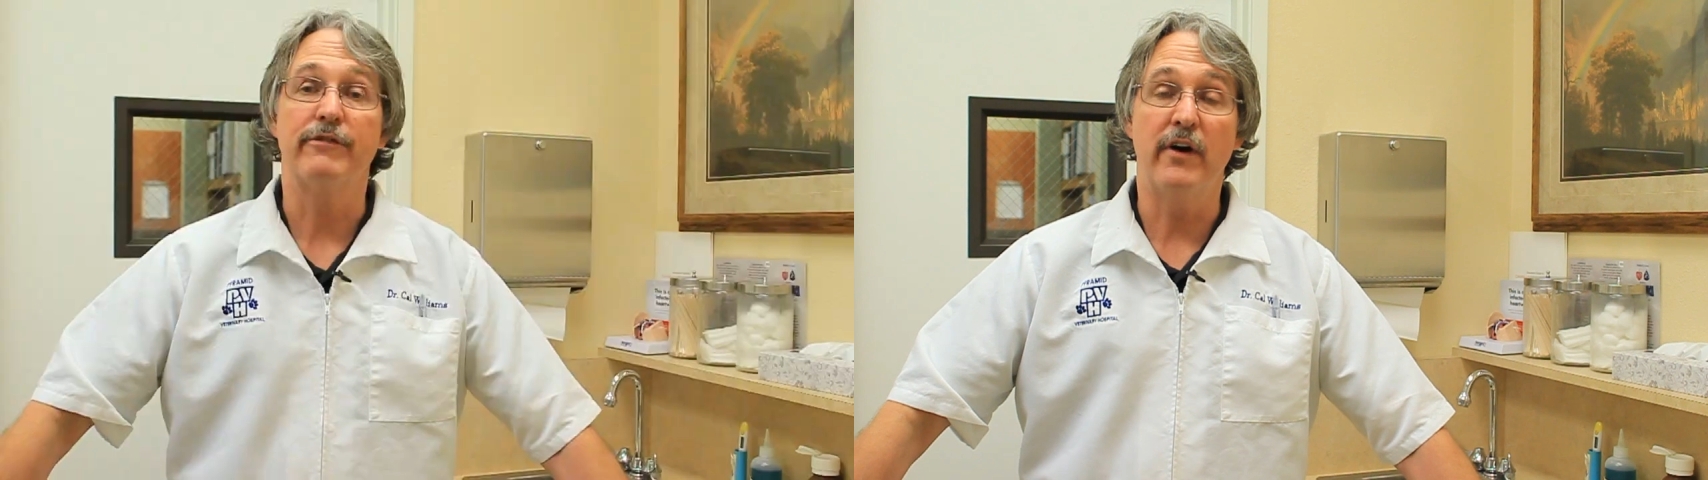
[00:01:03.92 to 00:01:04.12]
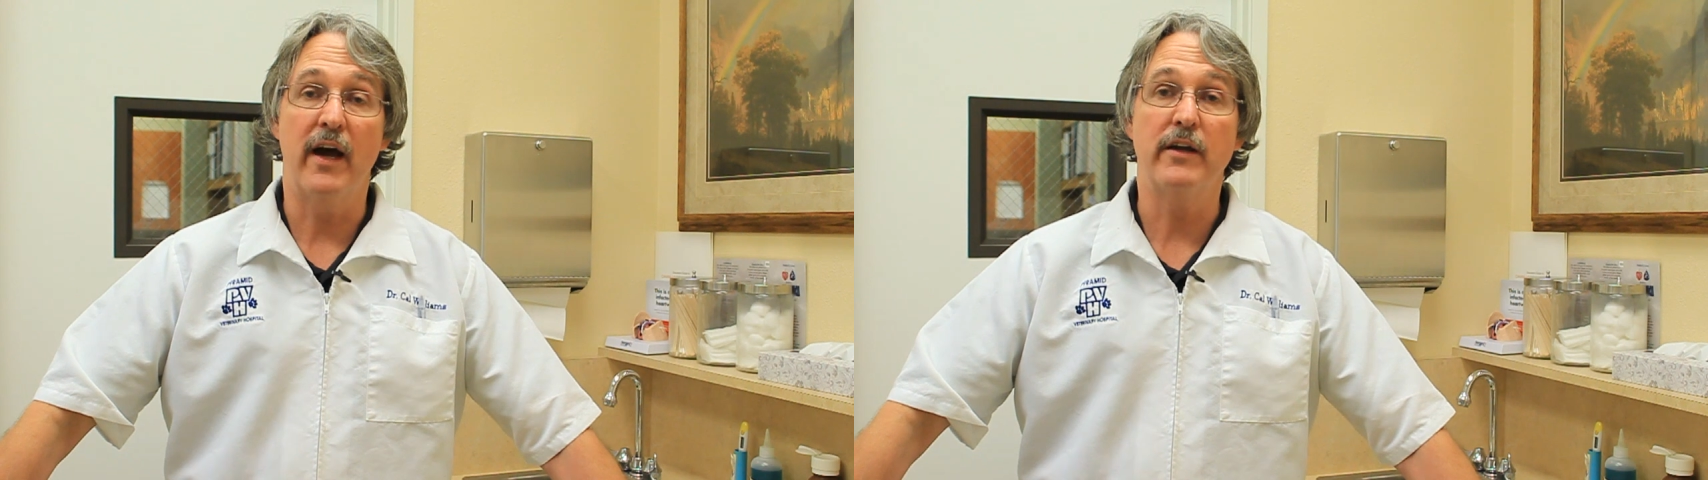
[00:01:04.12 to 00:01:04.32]

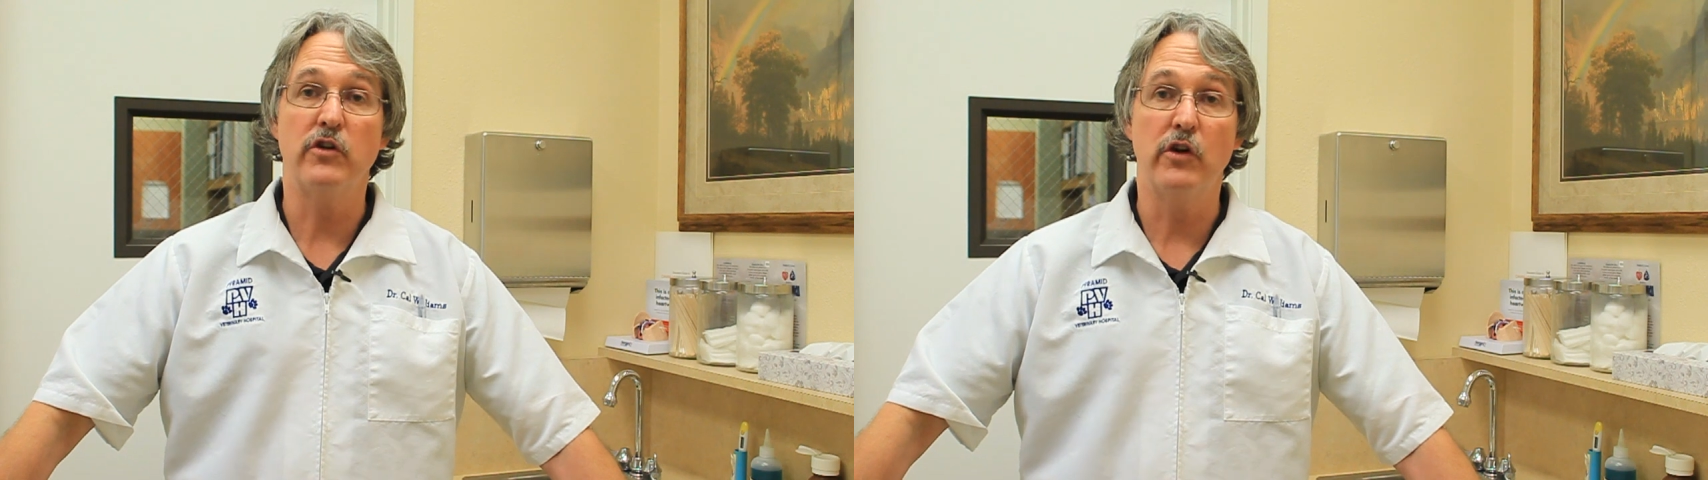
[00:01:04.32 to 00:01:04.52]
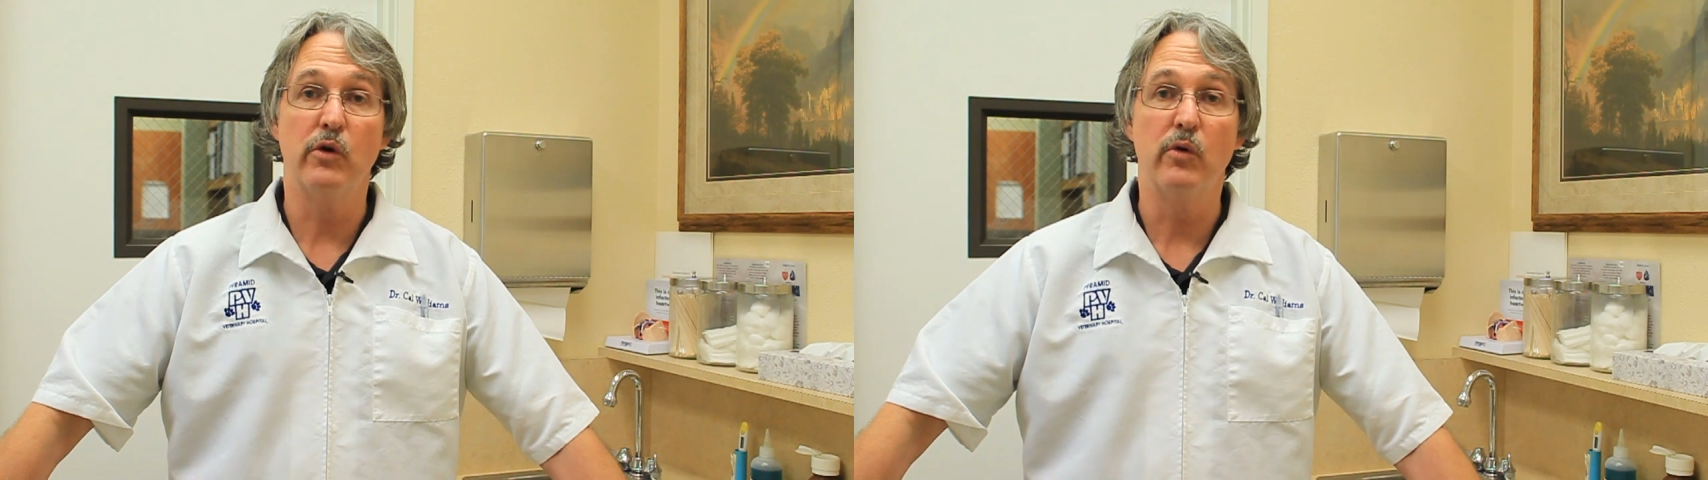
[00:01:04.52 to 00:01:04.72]

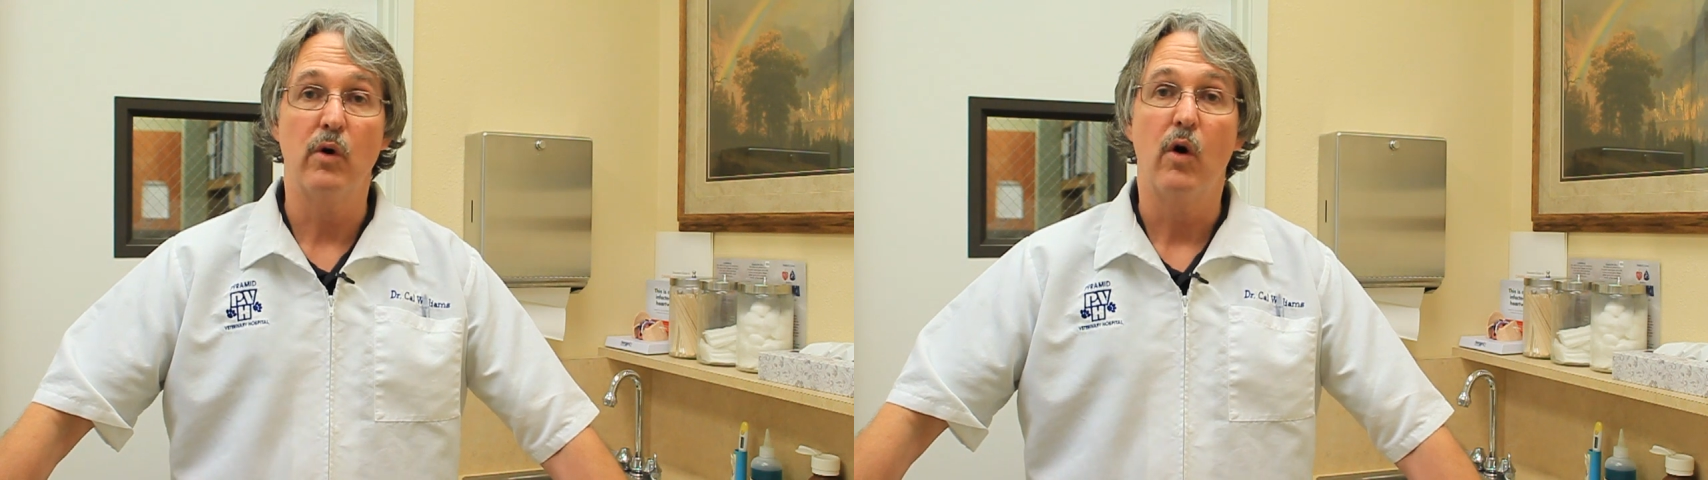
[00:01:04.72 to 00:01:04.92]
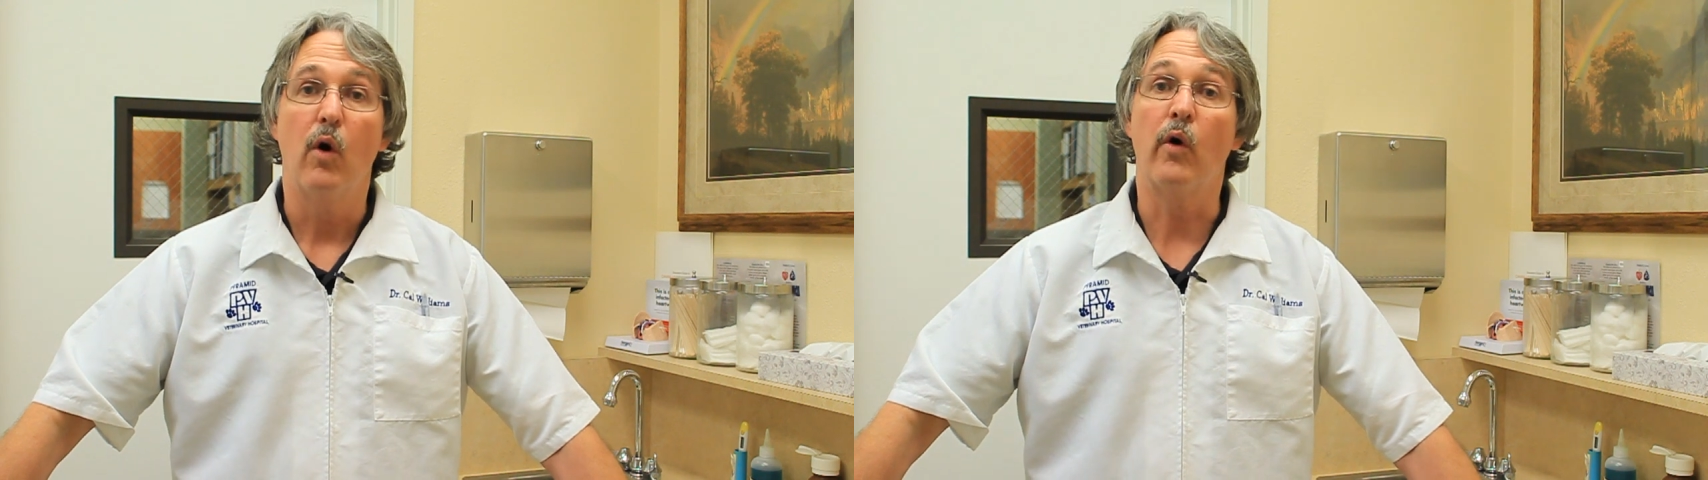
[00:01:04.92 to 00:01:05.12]
find you
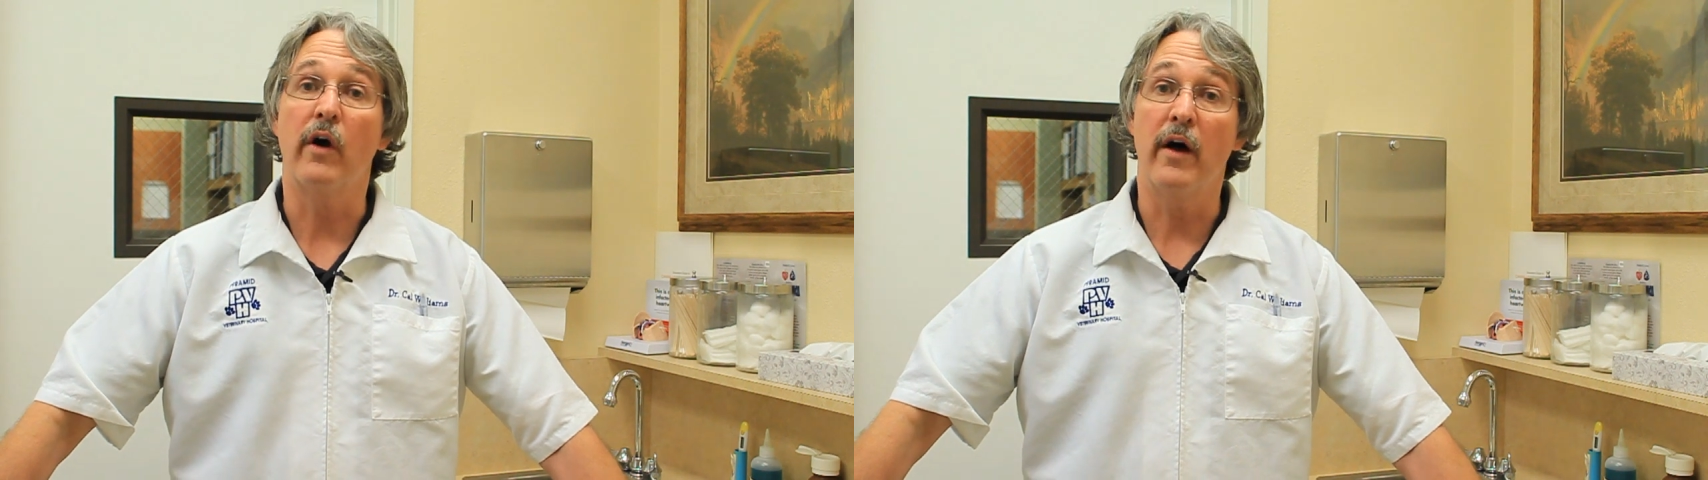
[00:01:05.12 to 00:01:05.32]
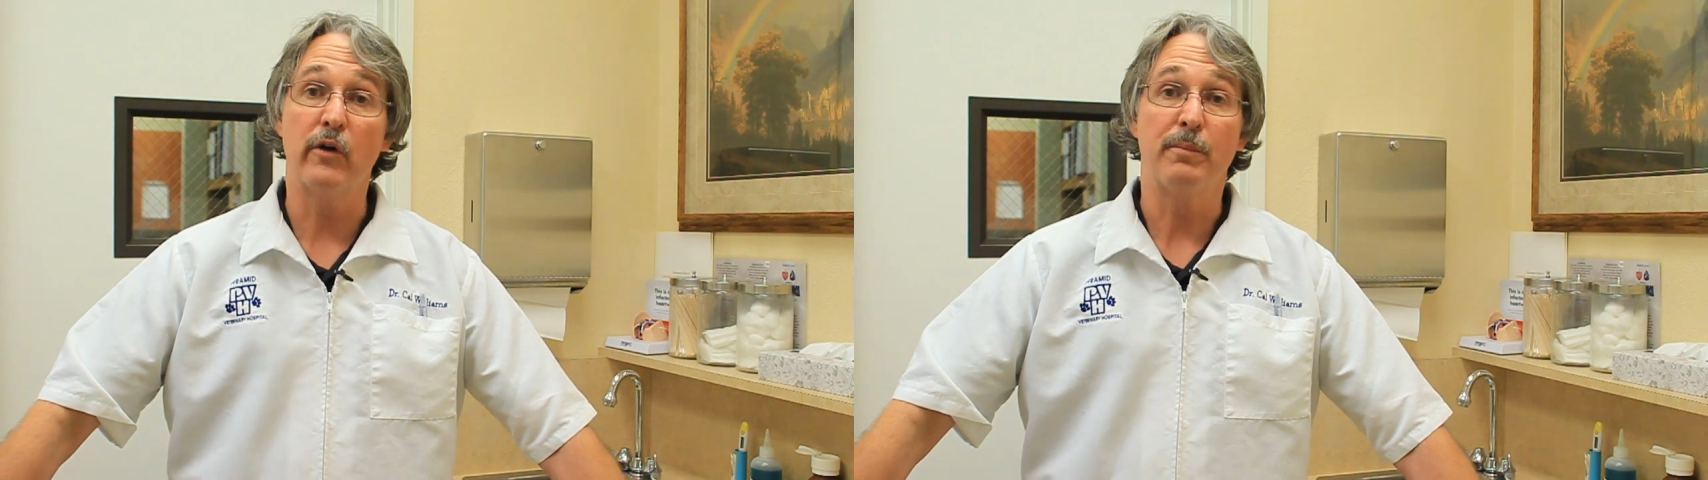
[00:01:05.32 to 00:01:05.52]

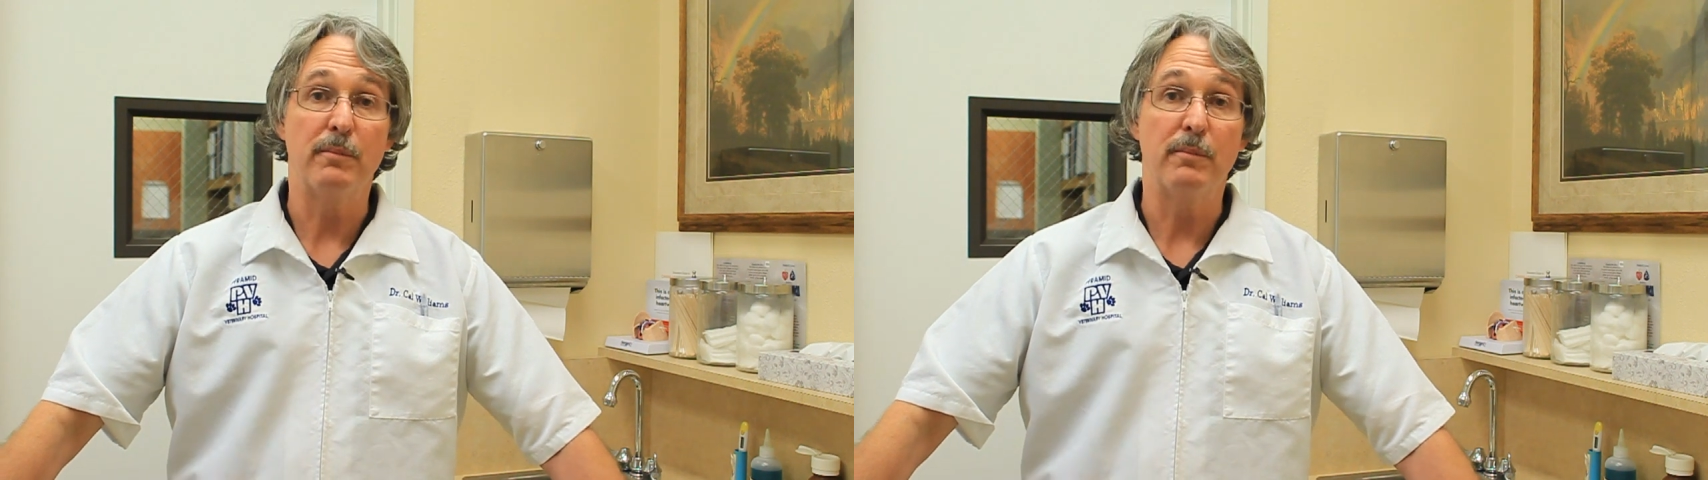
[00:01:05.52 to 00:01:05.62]
or other